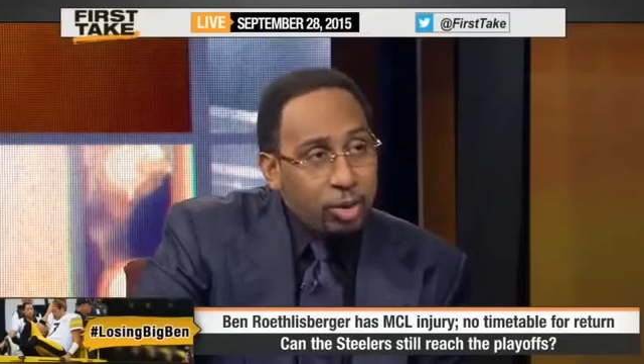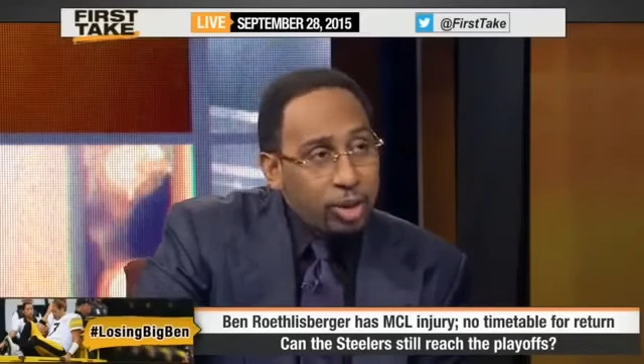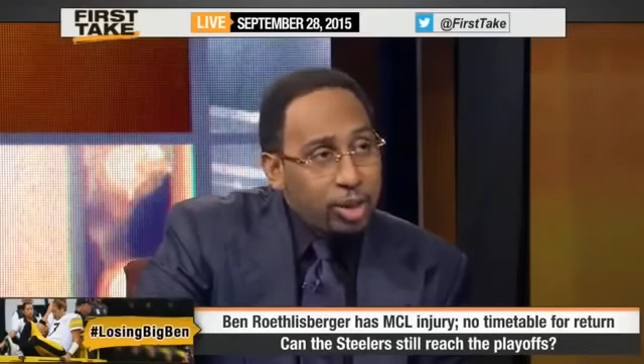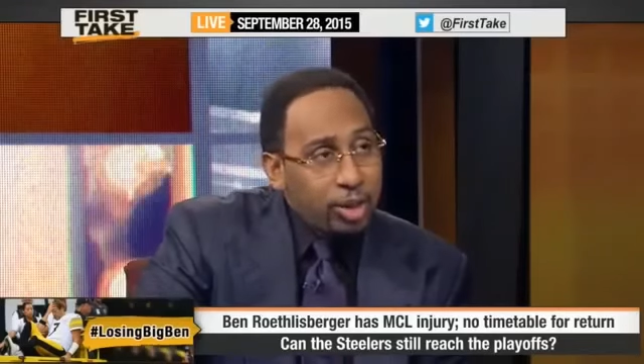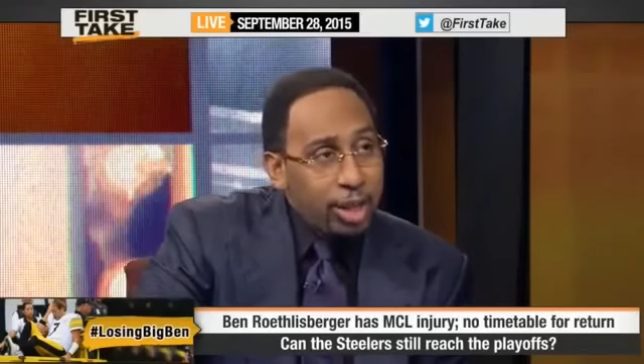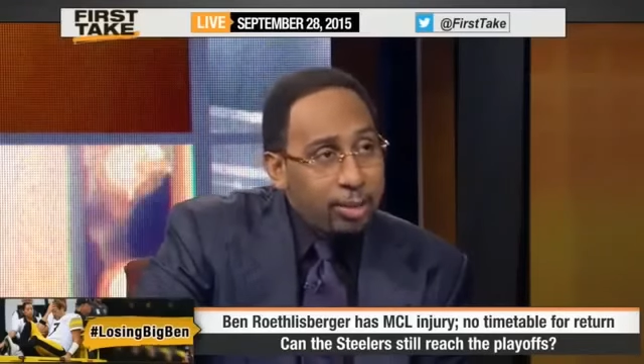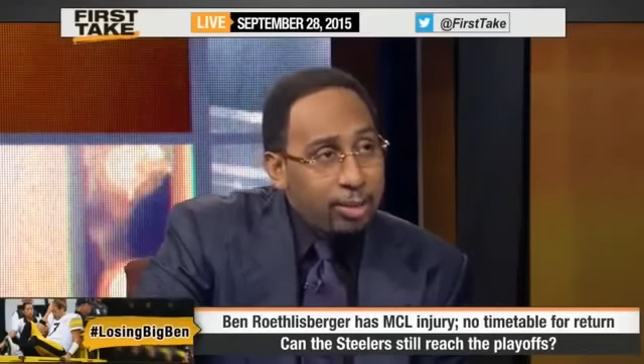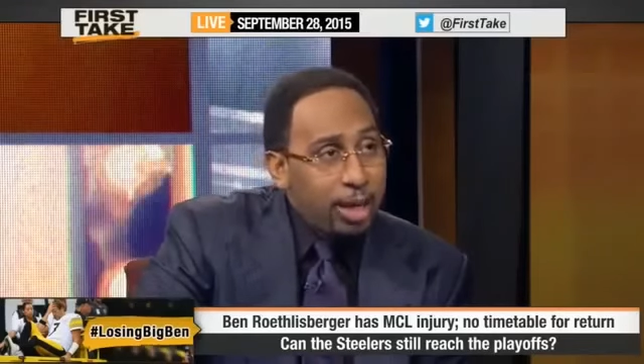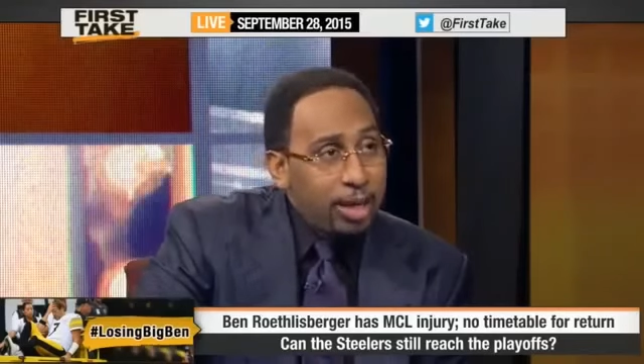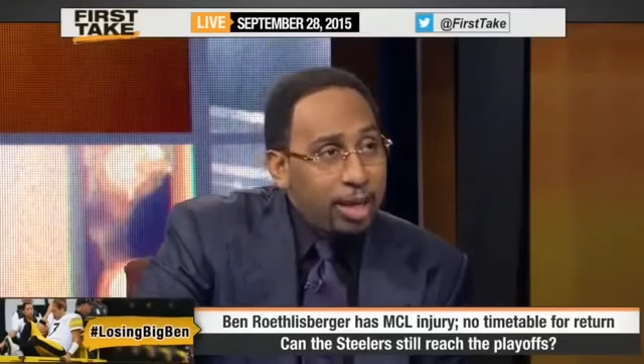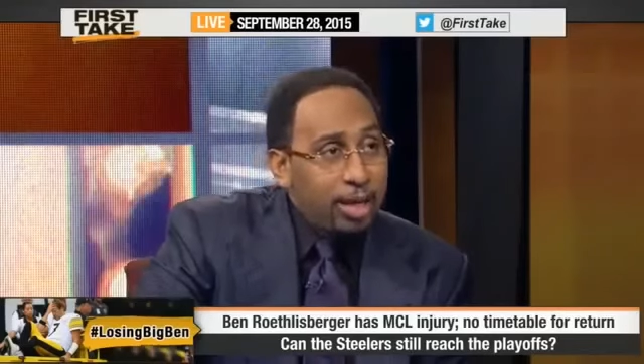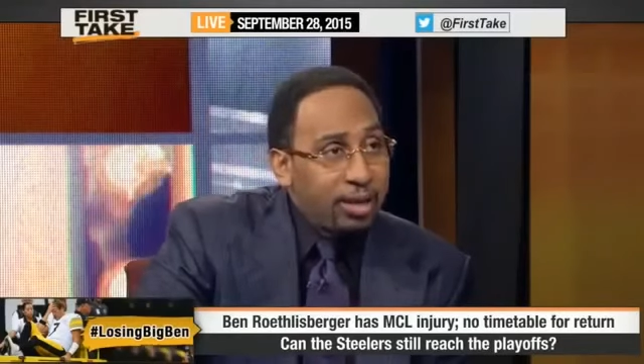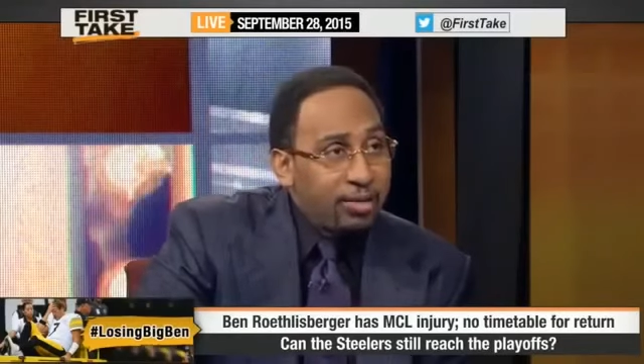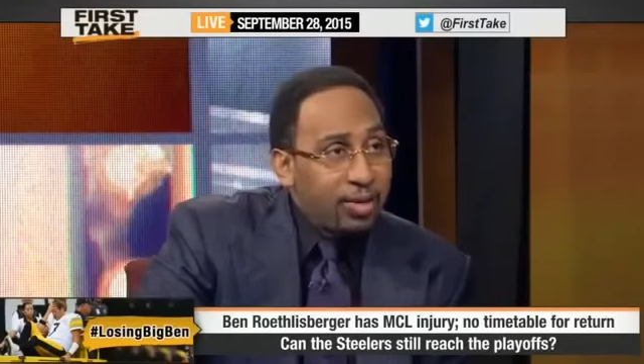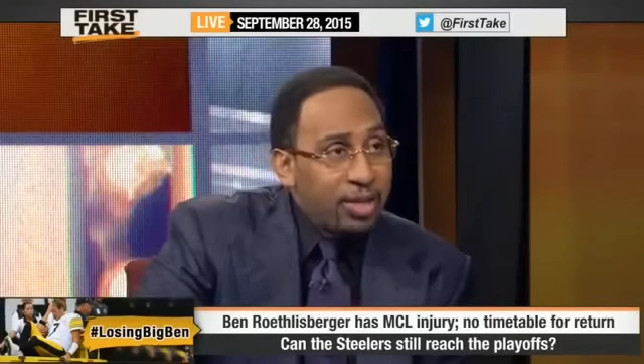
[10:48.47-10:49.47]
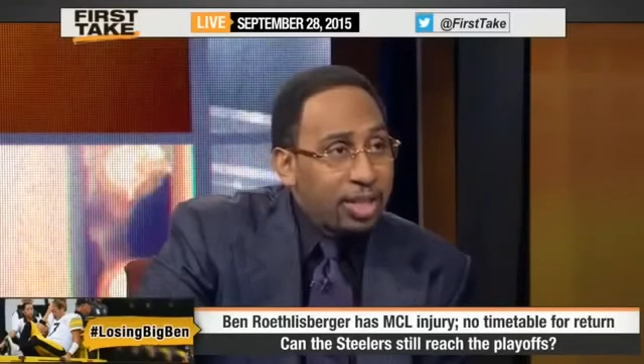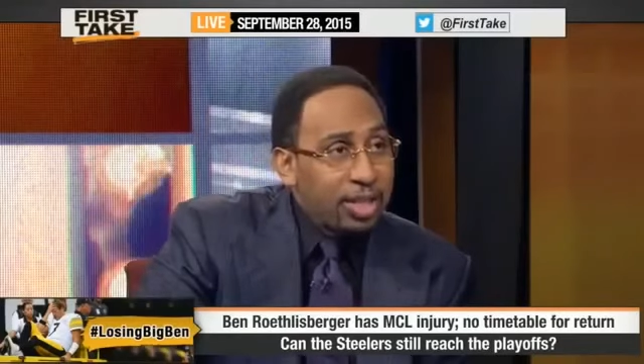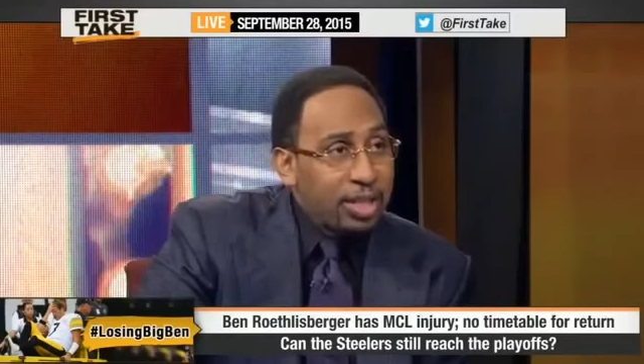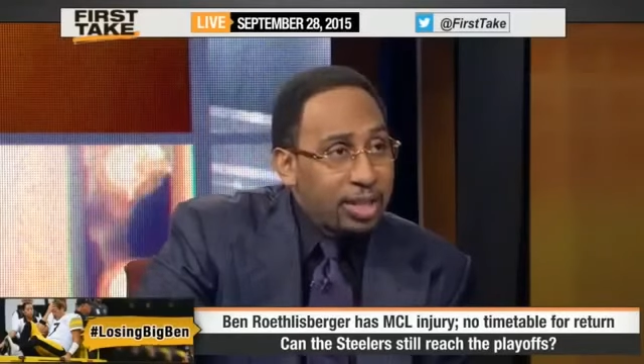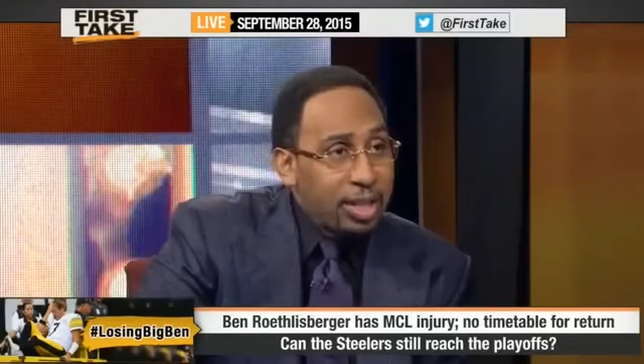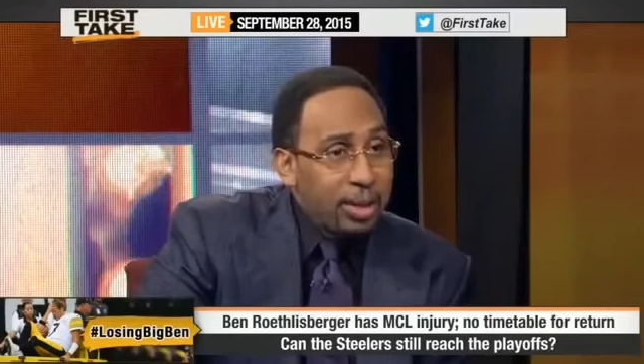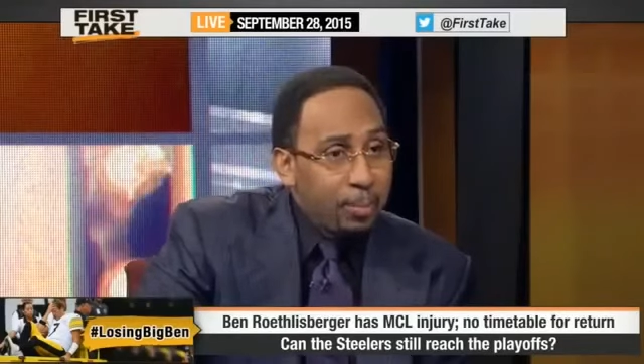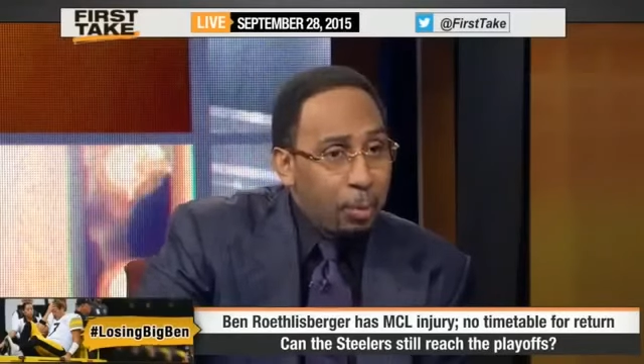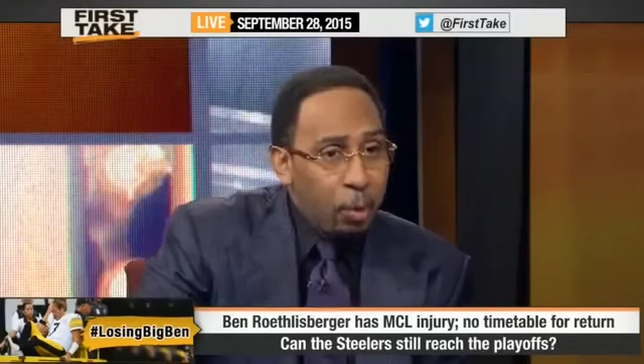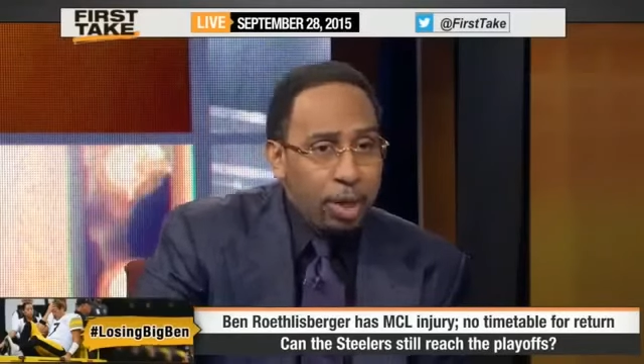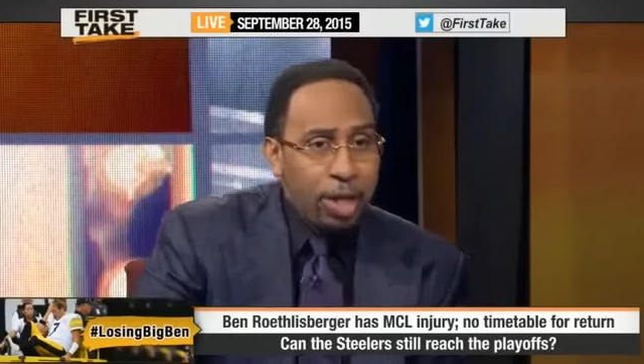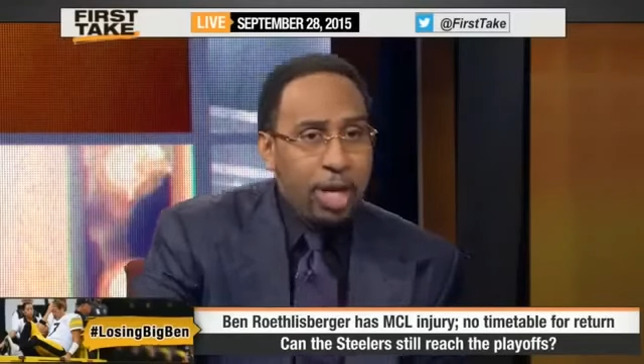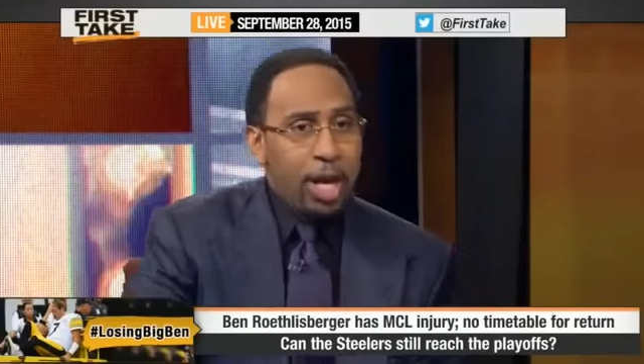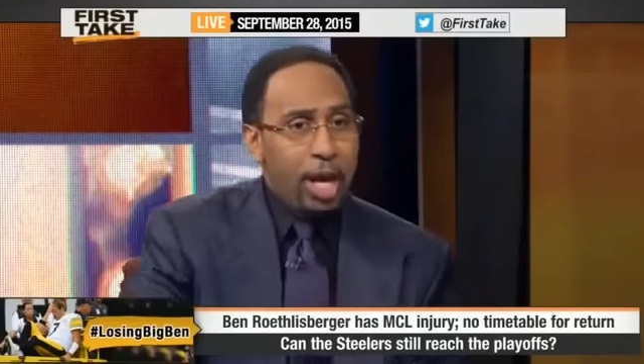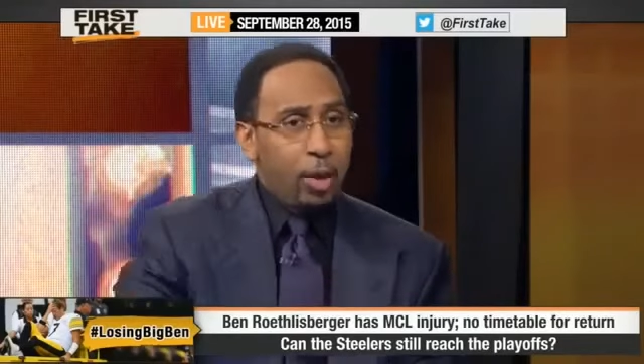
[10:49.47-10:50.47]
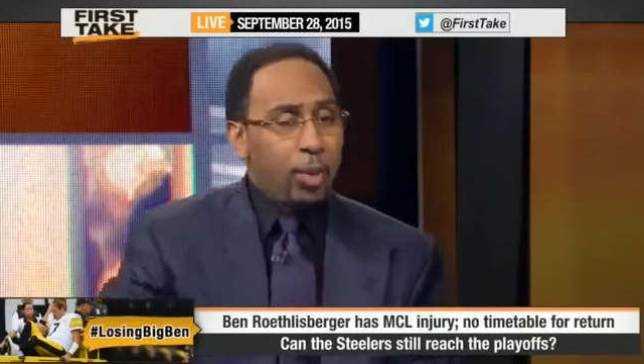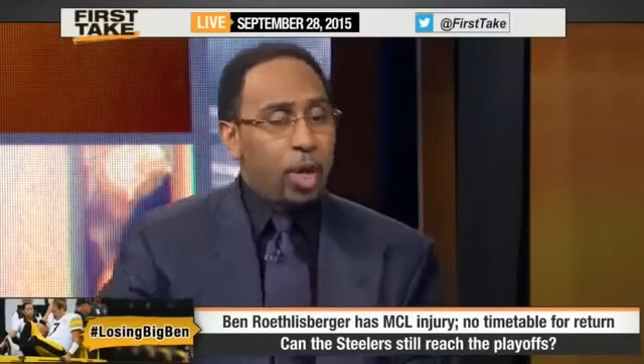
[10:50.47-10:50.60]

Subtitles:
who is a team that none of us can sleep on.